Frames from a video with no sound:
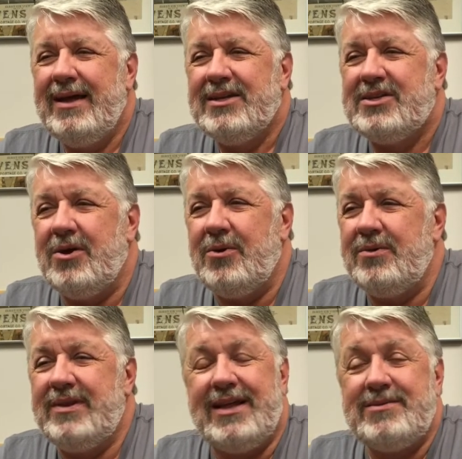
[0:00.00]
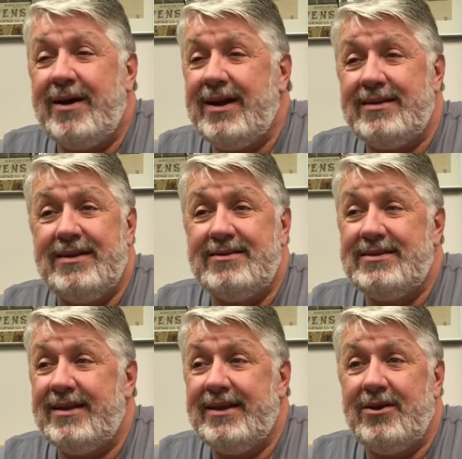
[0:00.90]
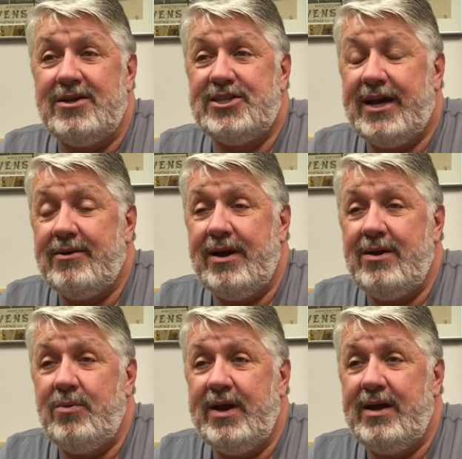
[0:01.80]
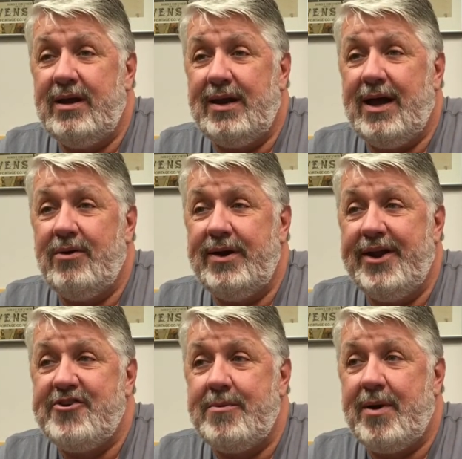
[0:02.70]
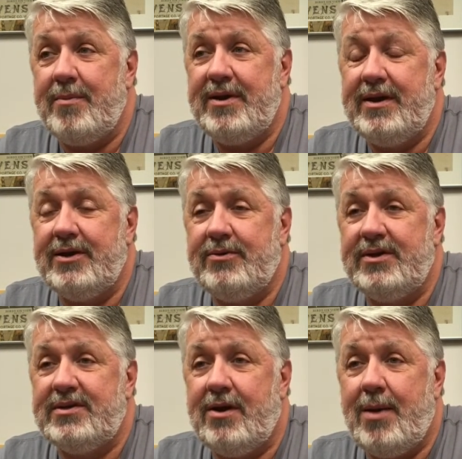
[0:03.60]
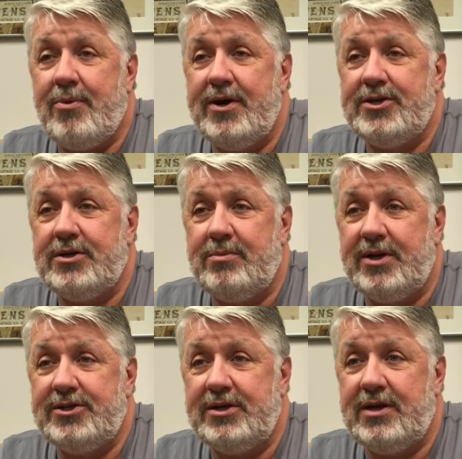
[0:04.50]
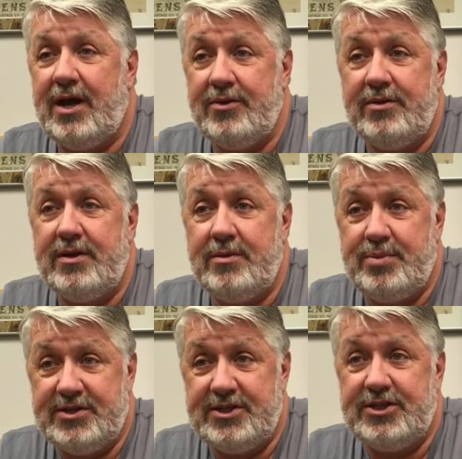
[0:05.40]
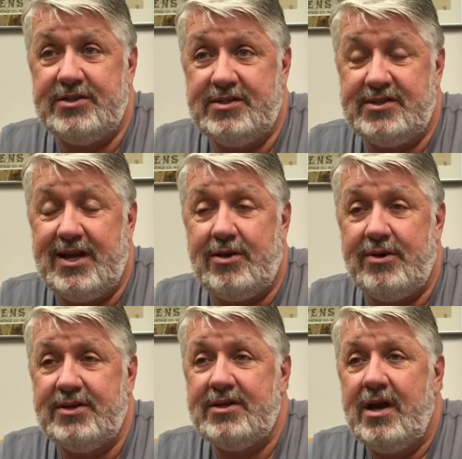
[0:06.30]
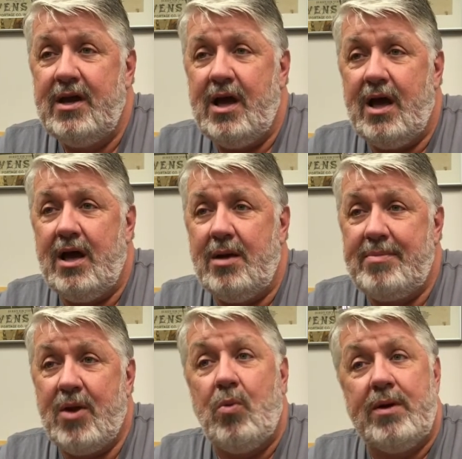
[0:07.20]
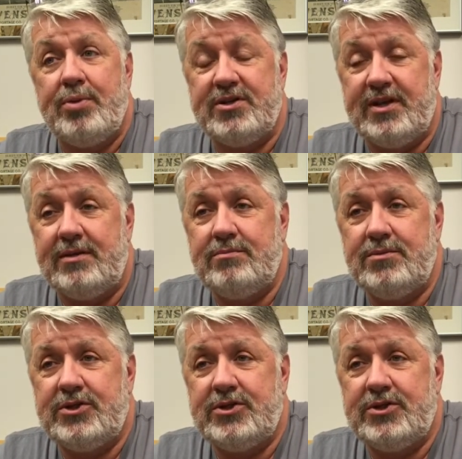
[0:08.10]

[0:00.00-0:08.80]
So that's about it. There's nothing earth-shattering. We allowed each department to increase their operational budget, other than the positions and salaries, by 1%.